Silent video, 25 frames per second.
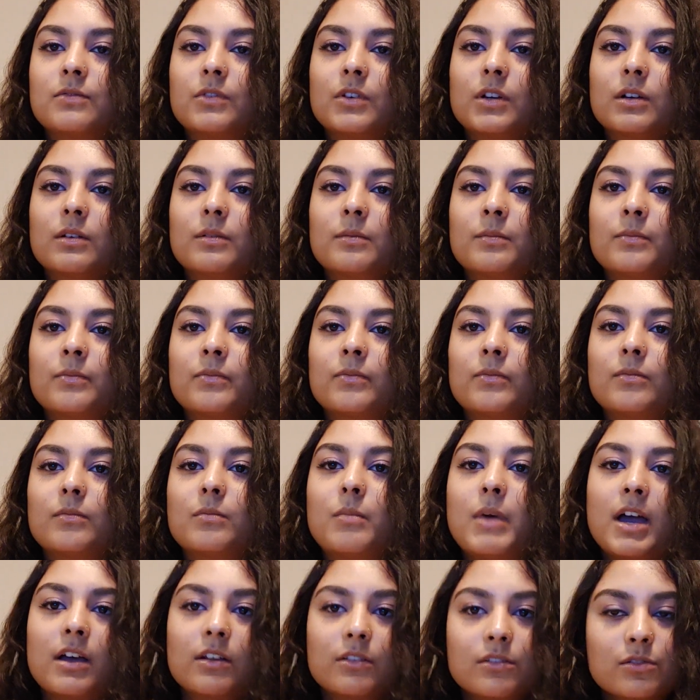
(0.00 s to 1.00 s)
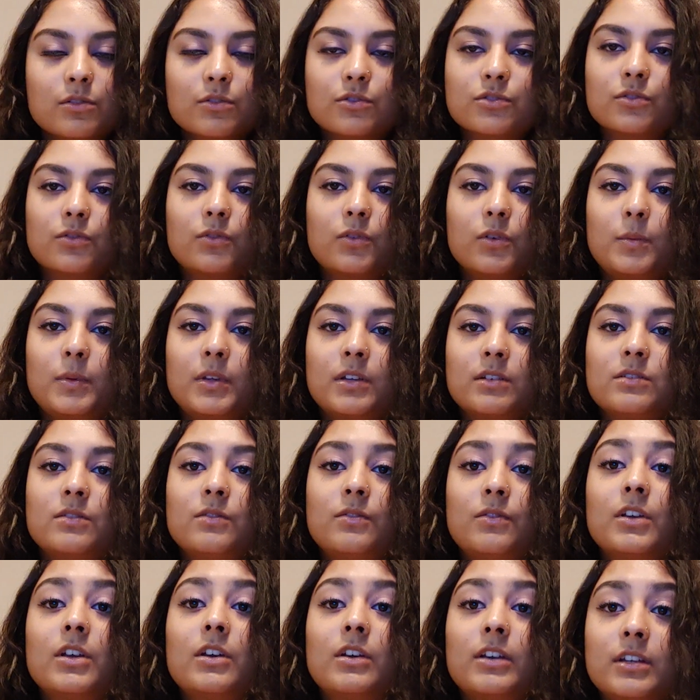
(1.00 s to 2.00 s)
from mild social phobia to
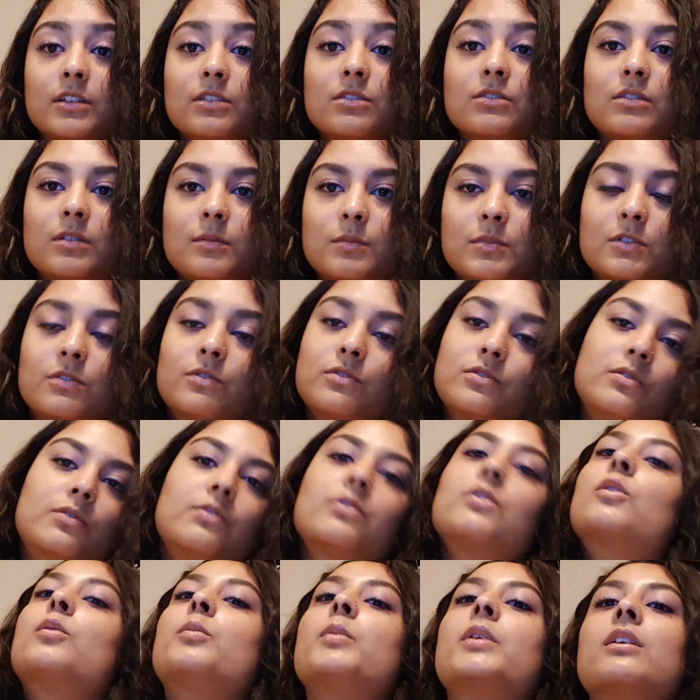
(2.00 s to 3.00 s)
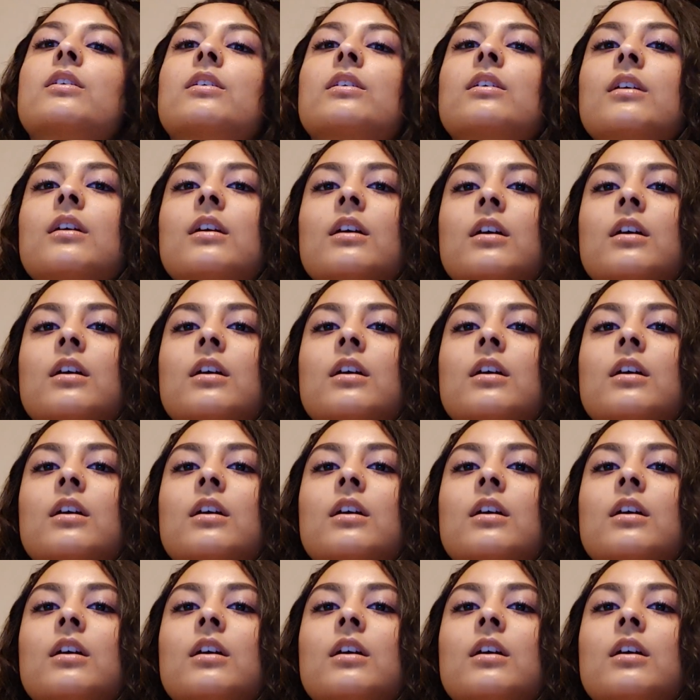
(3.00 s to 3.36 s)
very extreme social phobia,